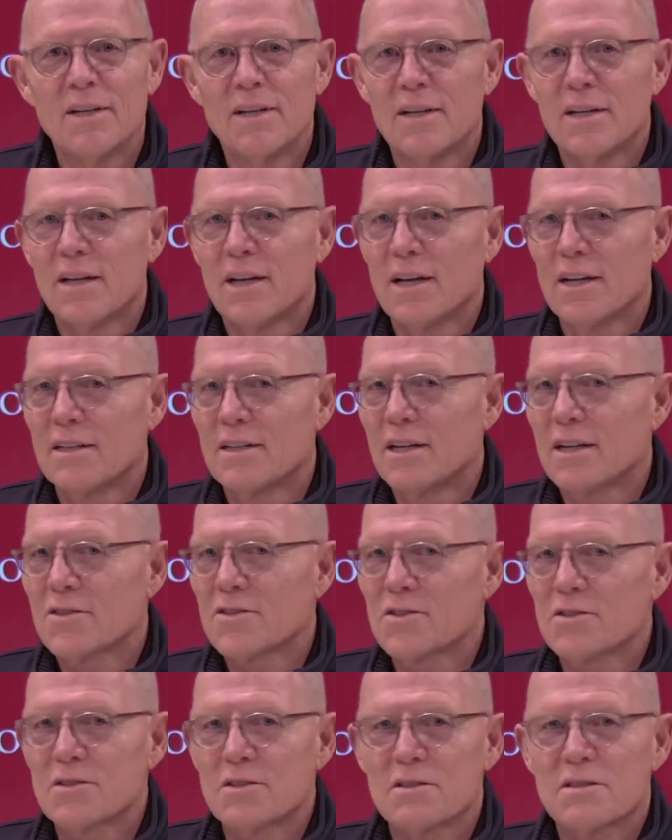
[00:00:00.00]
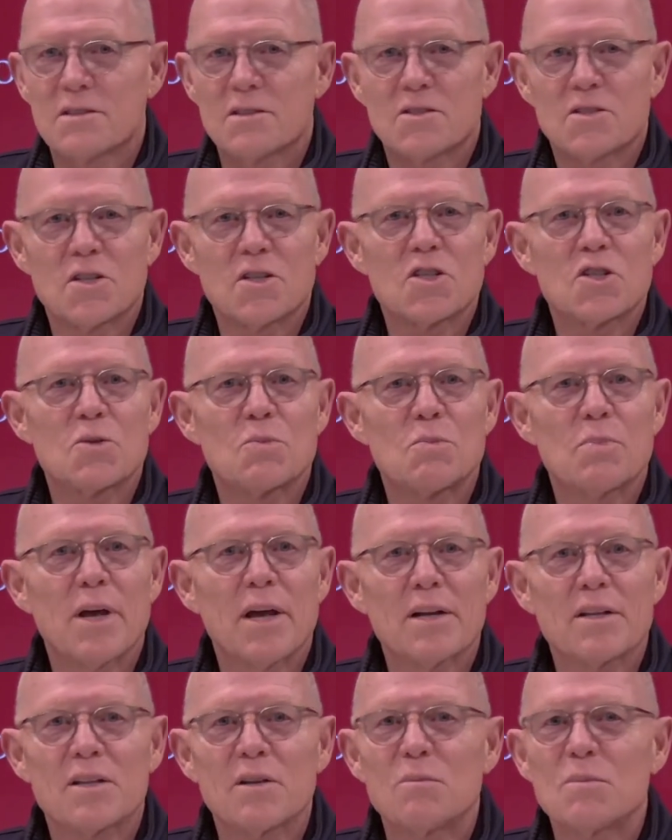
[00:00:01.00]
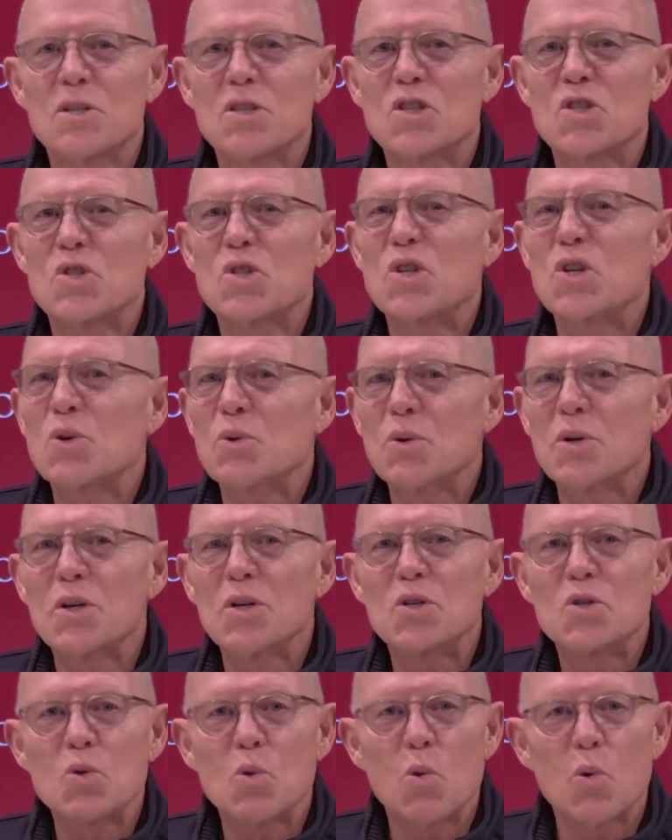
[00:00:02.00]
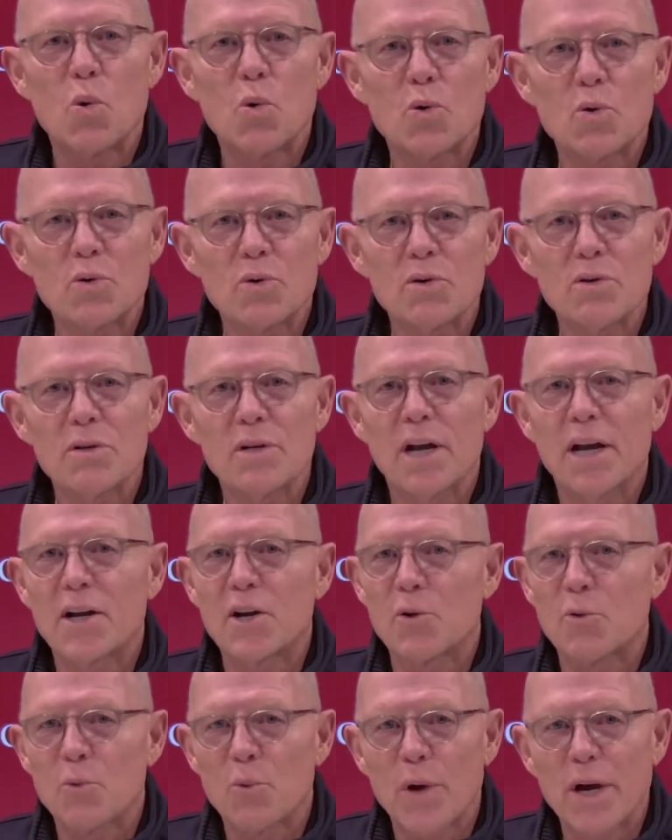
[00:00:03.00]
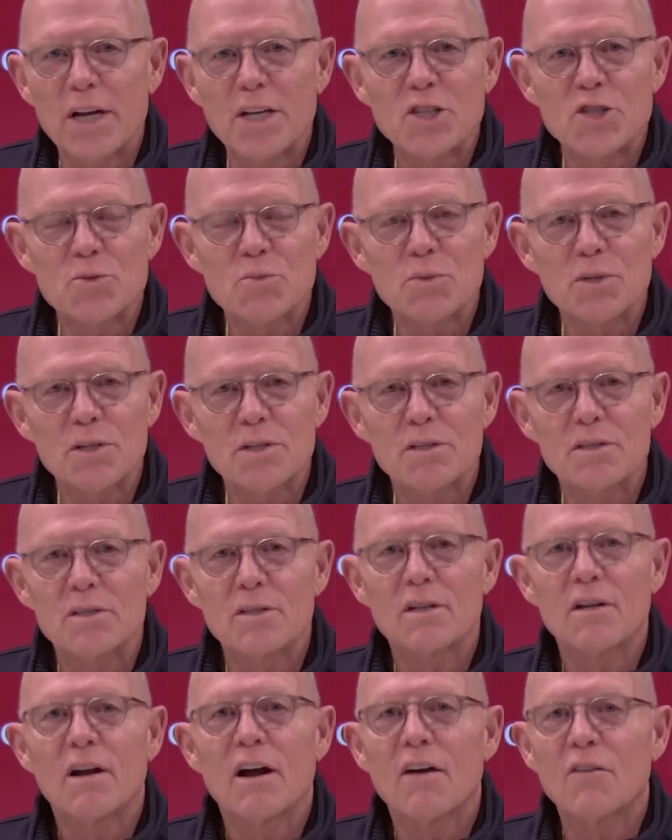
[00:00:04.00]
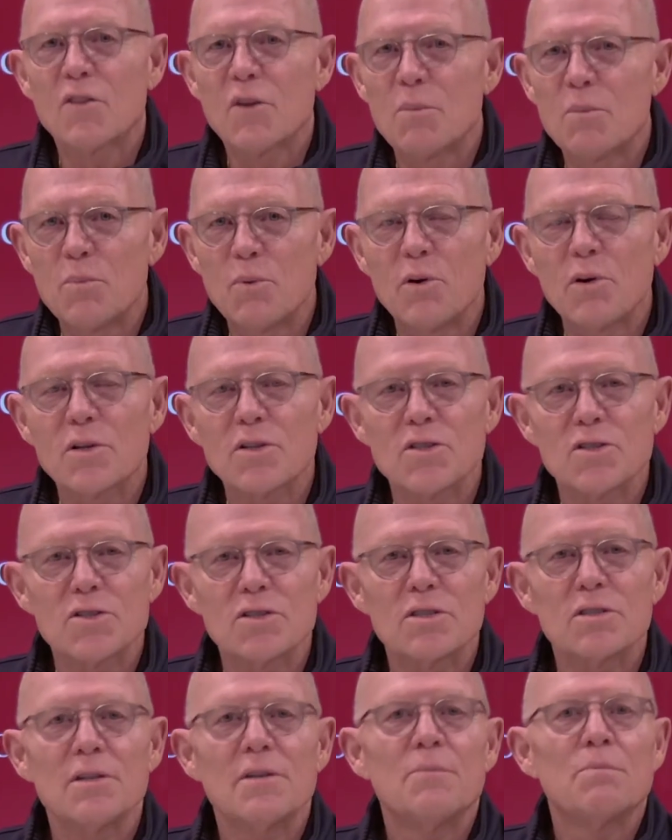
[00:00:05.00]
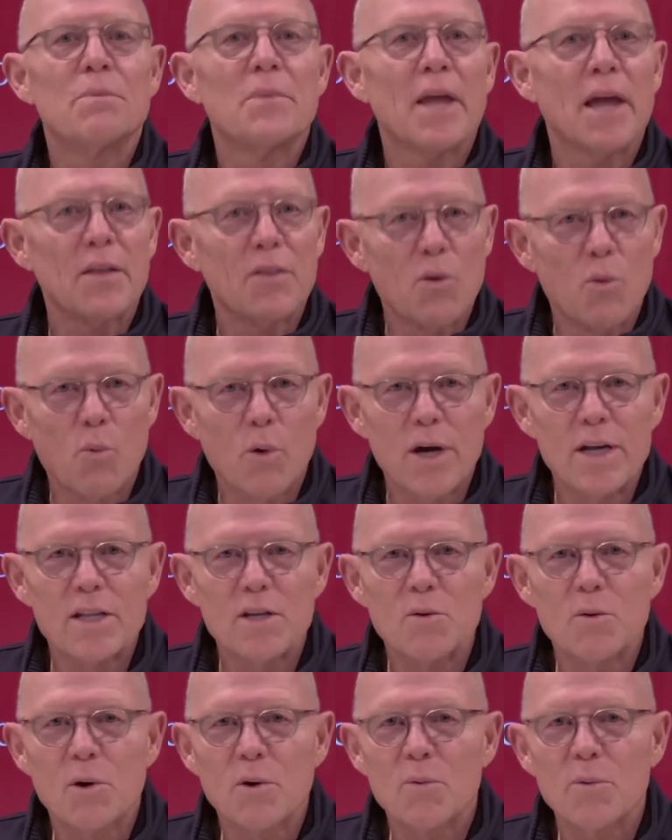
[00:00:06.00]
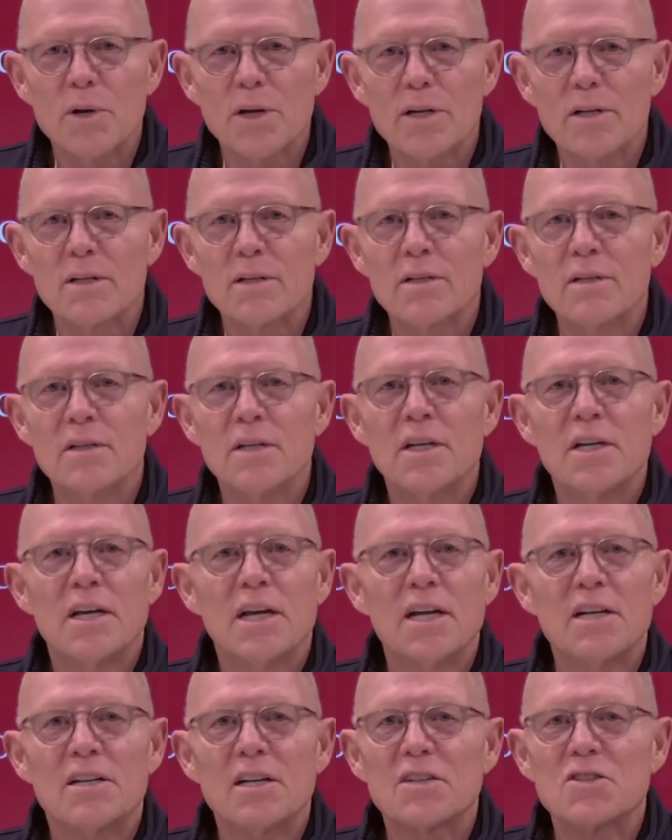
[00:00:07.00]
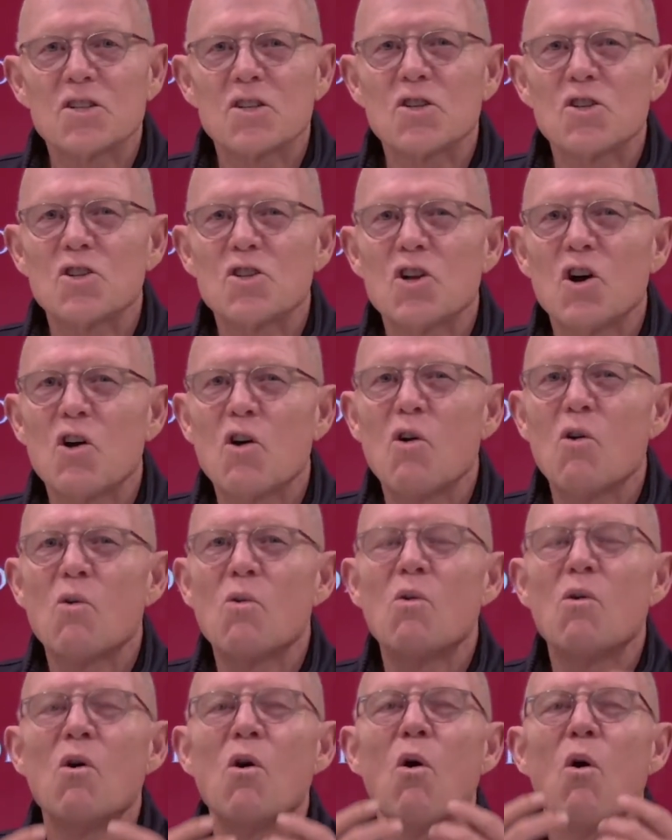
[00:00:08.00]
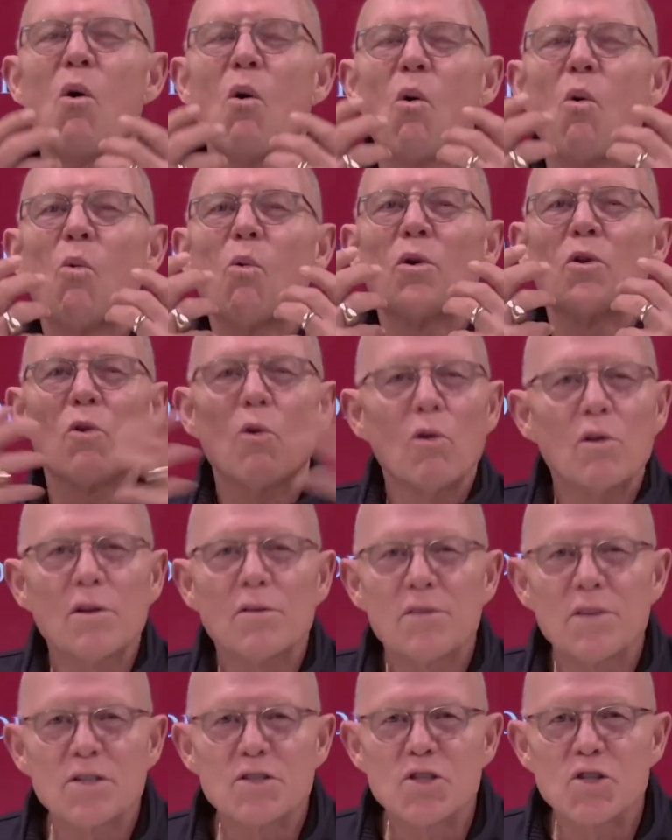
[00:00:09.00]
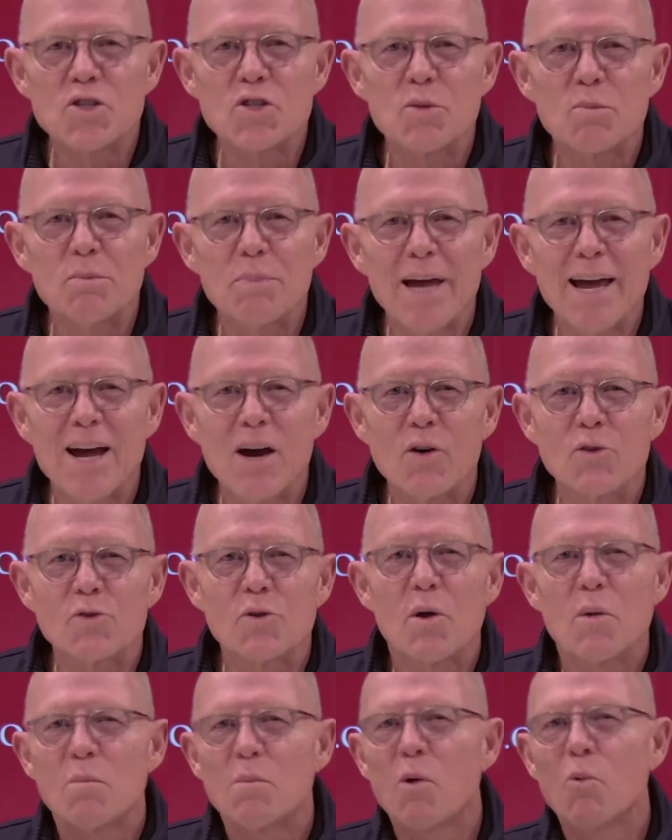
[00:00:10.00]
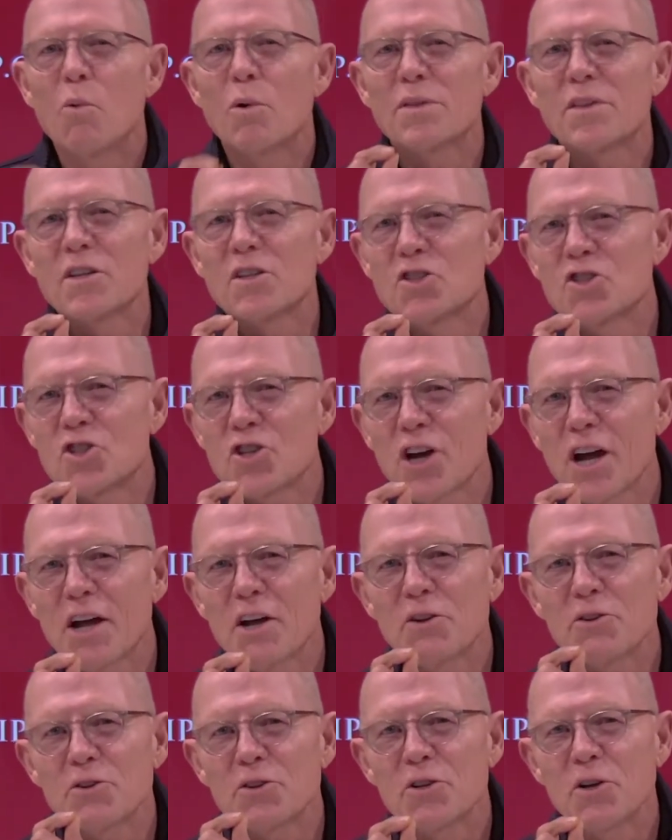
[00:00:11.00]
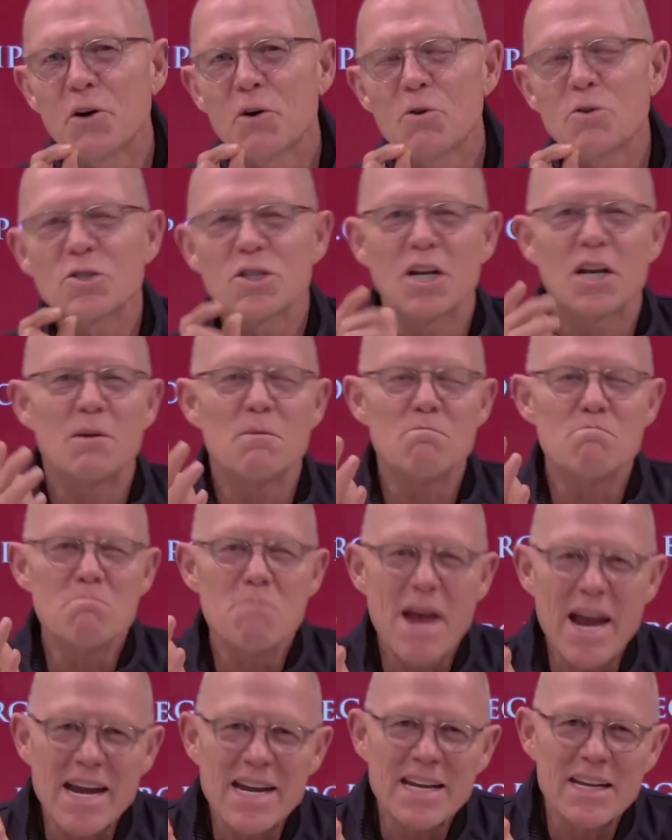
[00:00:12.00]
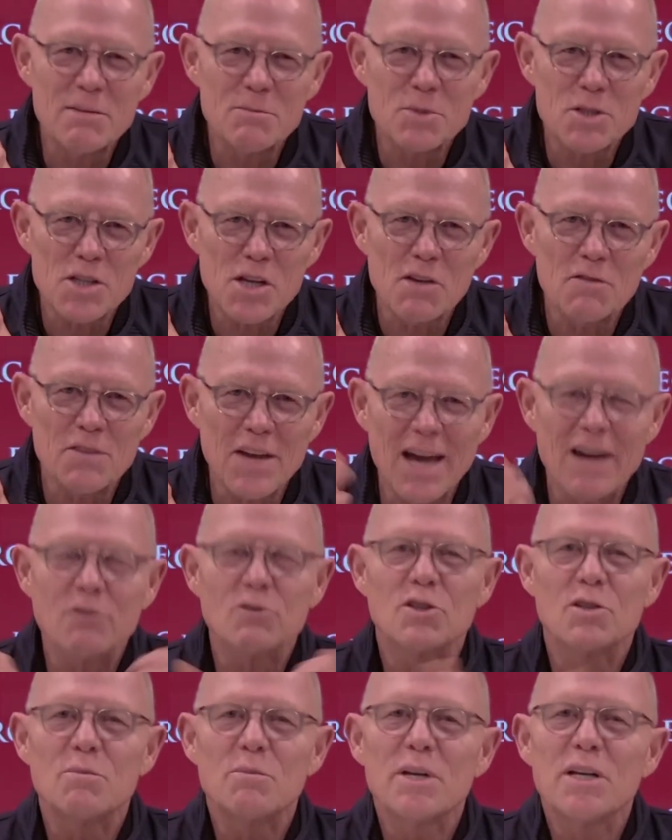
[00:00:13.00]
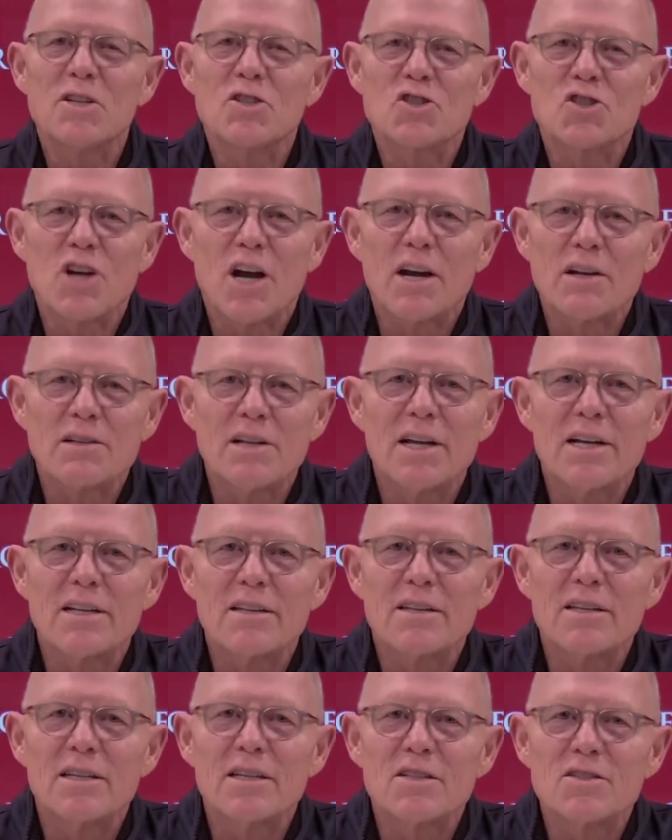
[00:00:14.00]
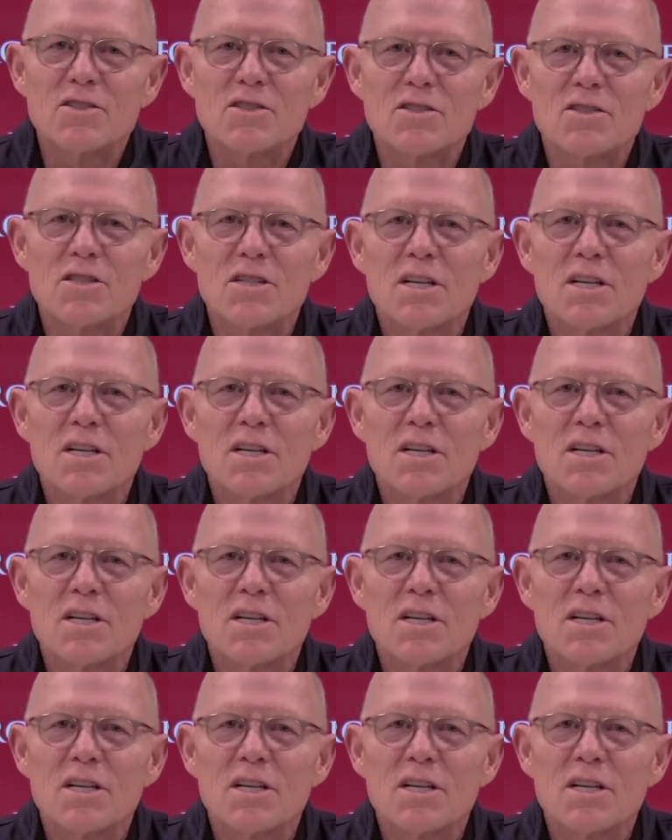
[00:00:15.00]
He doesn't suspect the mysterious order and arrangement of the books and the way they were written. He doesn't know what all of this is about, but what the child knows, and he made himself out to be a child like this.